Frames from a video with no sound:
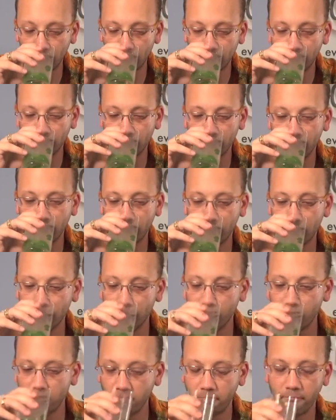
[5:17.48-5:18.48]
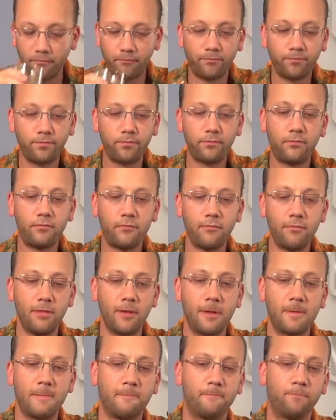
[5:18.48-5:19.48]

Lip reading: Nobody speaks.